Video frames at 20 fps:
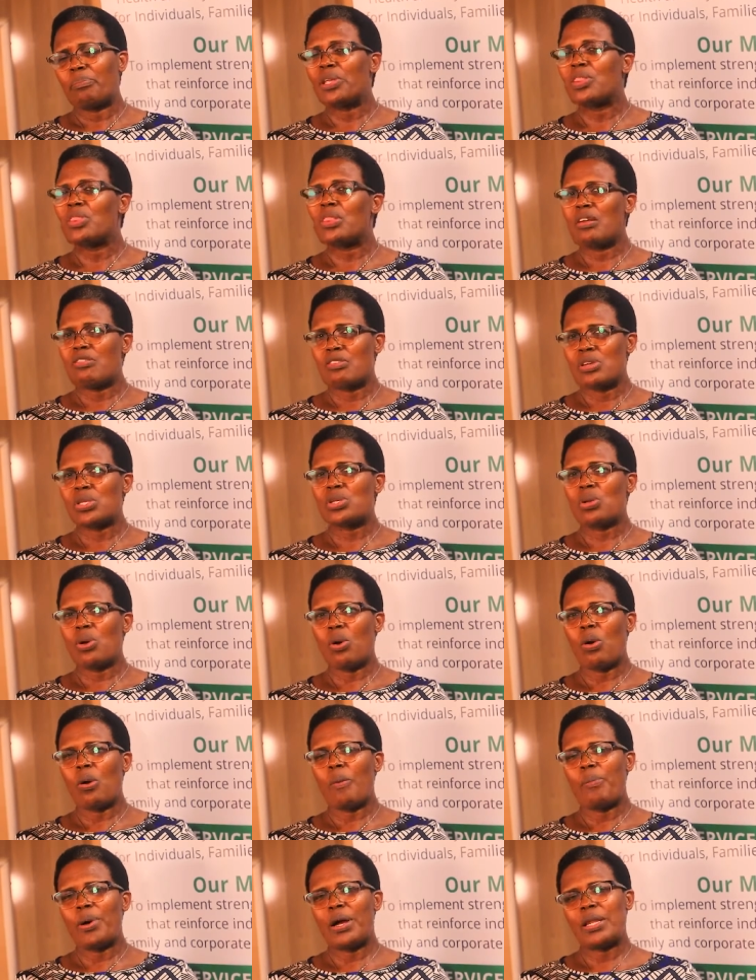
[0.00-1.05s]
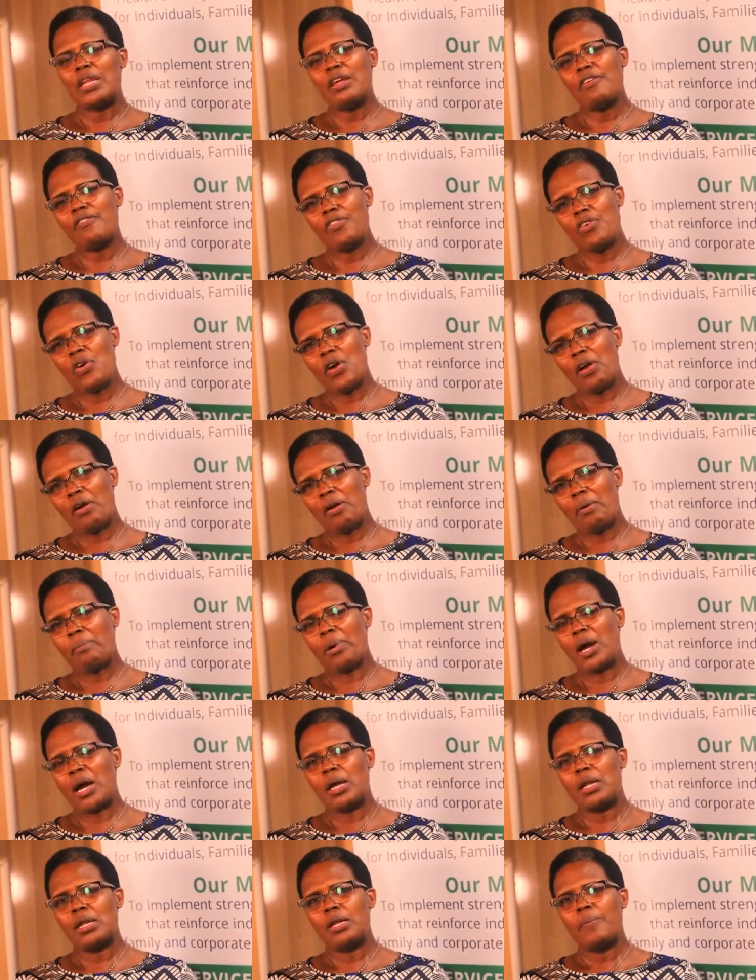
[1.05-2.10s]
But there is hope. And if you are a
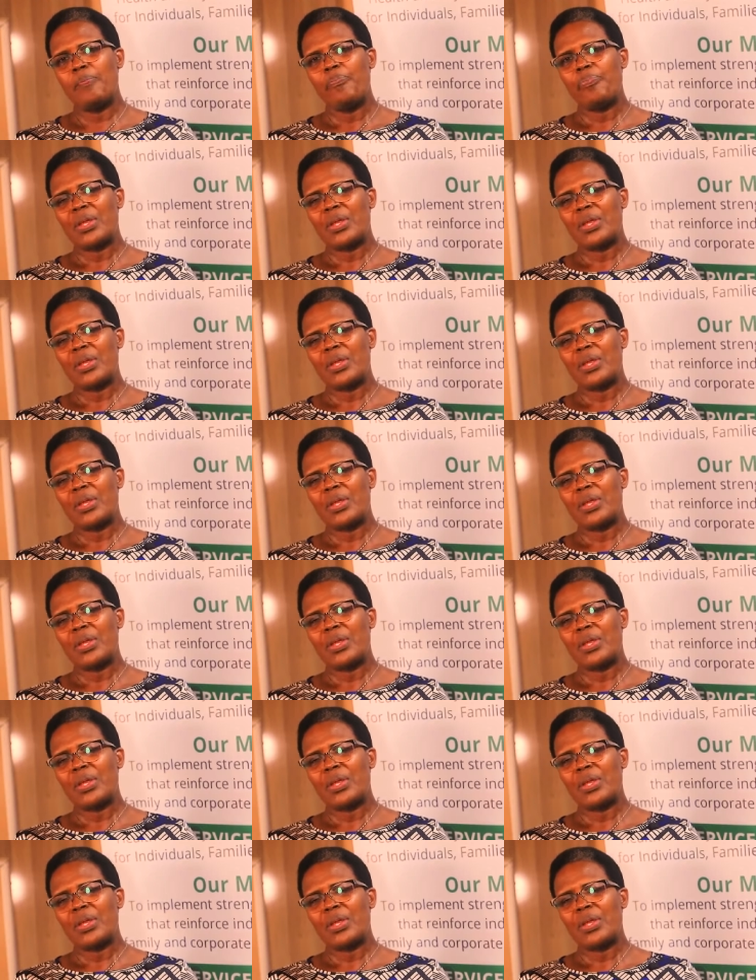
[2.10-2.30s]
man